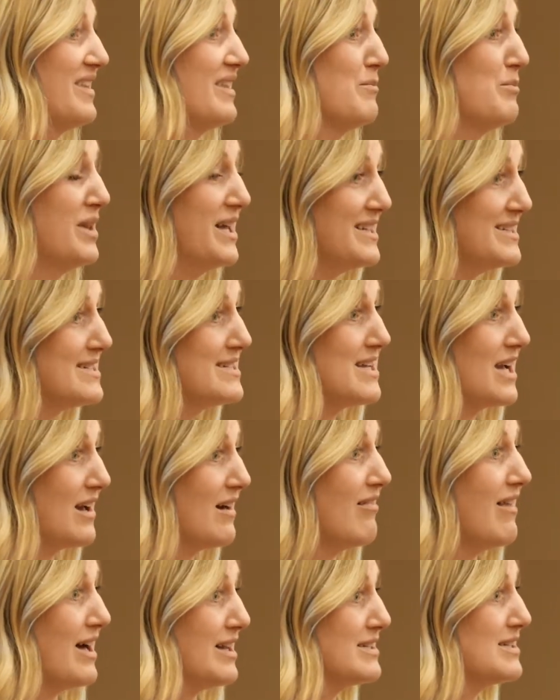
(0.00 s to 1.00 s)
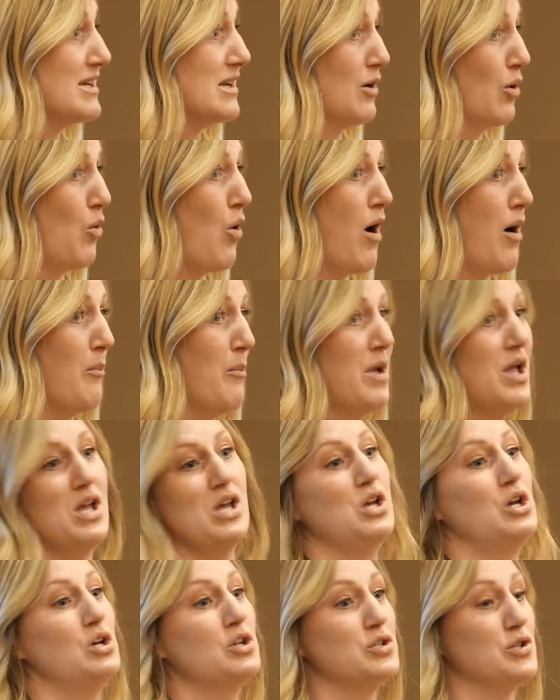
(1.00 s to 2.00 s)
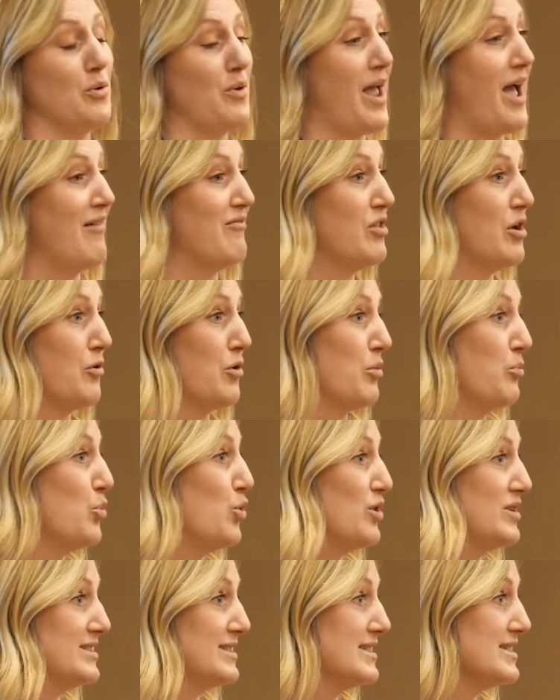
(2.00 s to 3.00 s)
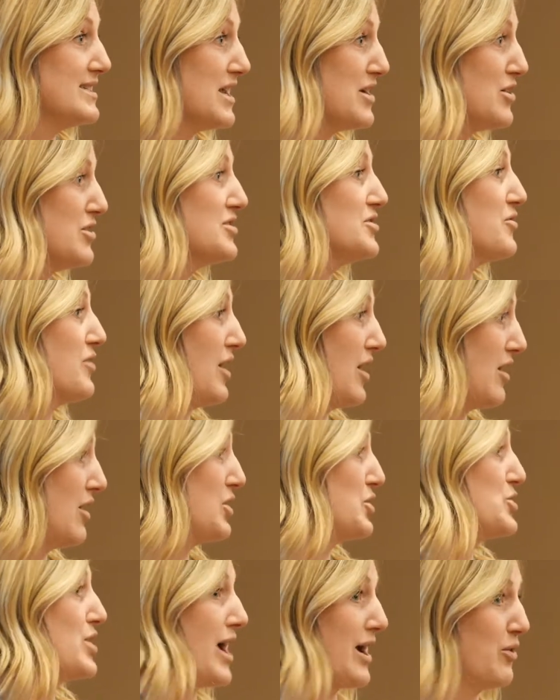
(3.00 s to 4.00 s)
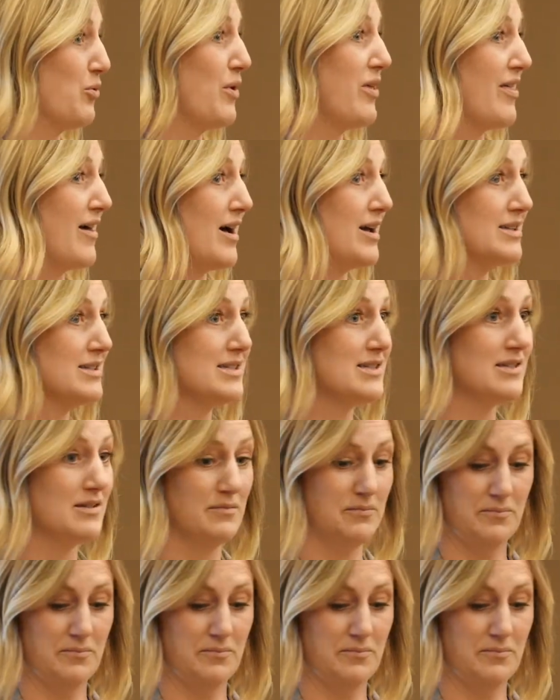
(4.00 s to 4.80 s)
Places like Alaska and Guam don't have their own poison center, so they contract with us.